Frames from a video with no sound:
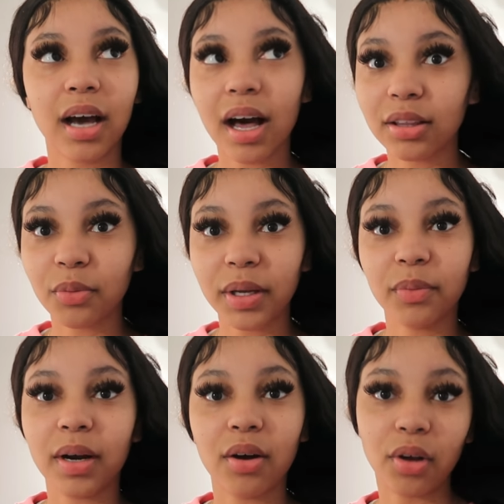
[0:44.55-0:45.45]

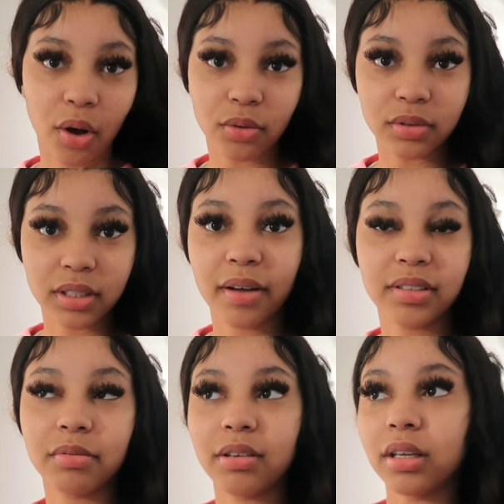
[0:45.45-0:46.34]
Halloween without coats you have
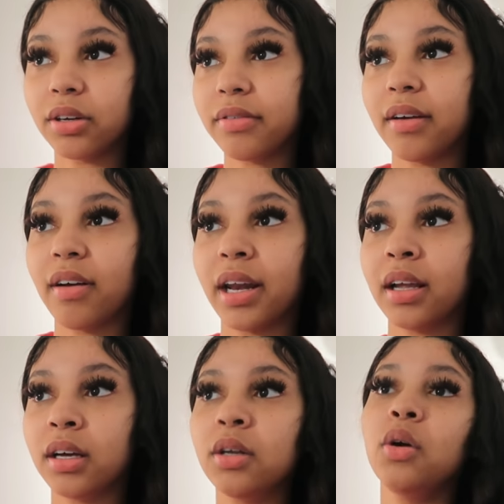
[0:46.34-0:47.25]
to be Little Red
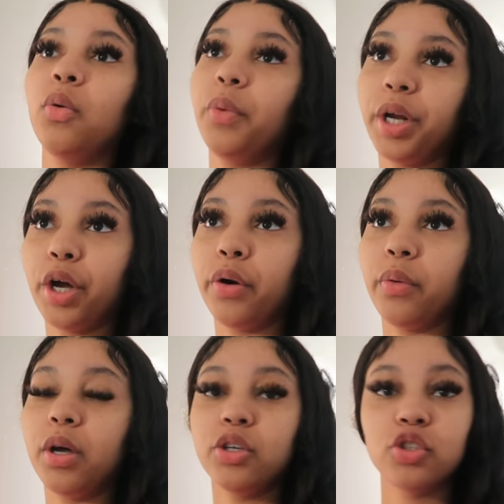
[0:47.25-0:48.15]
Riding Hood with a
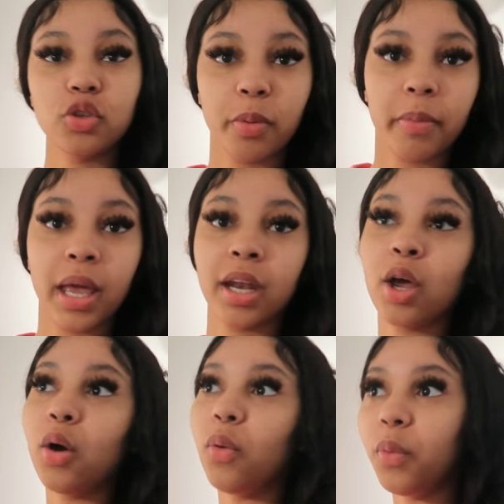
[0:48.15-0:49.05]
coat Superman
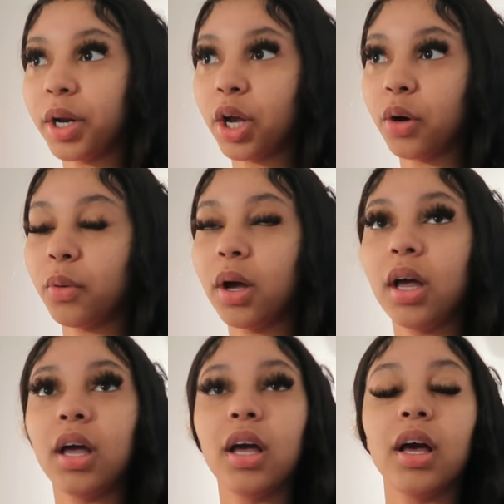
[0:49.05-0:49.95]
with a coat
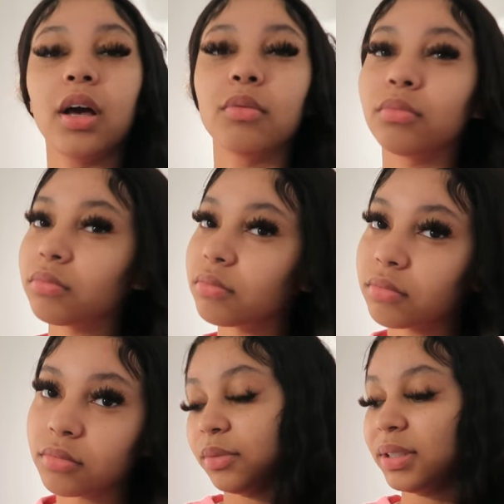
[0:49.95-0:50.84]

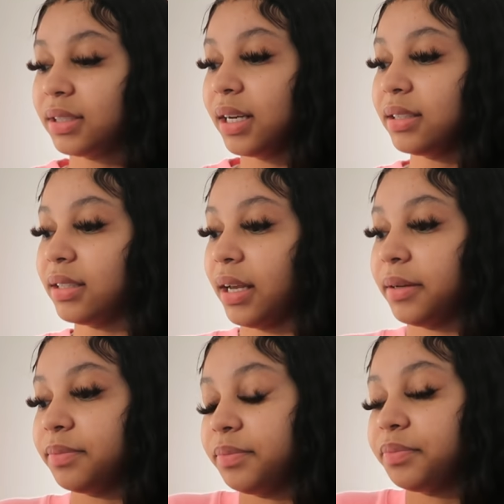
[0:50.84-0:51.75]
what's today's
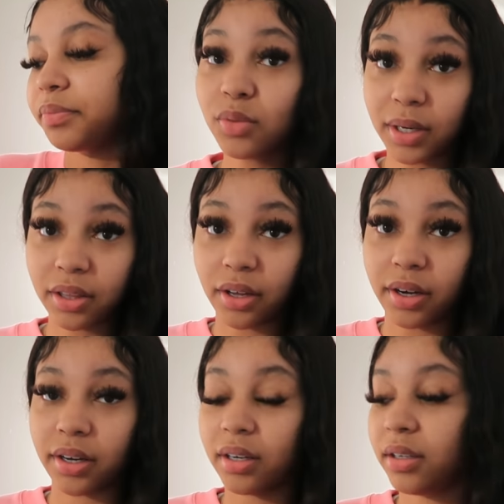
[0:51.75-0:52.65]
date the
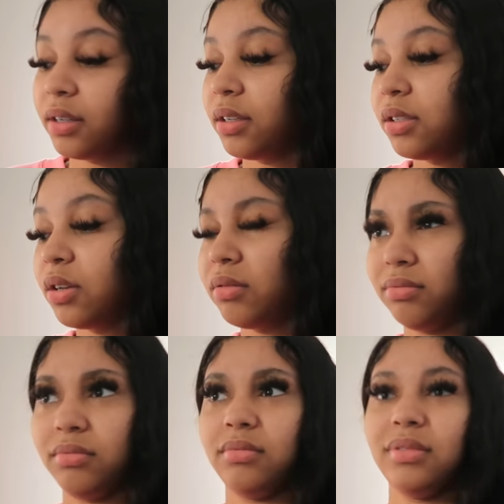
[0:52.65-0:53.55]
23rd so
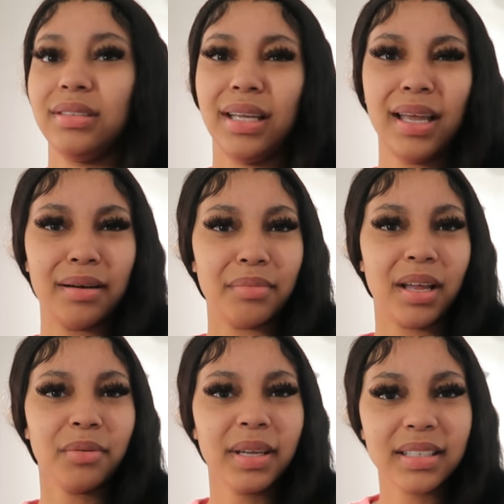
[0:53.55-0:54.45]
damn
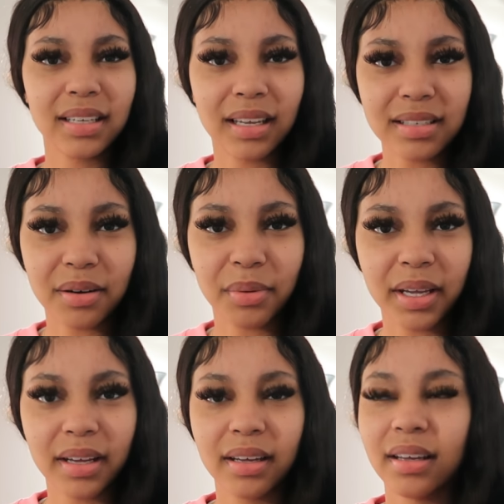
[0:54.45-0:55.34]
Halloween is in less than a
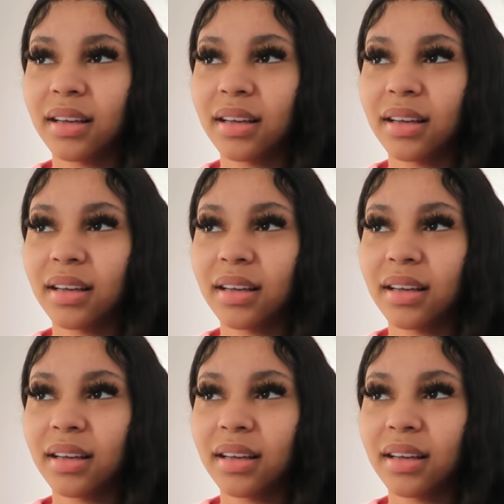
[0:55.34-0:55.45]
week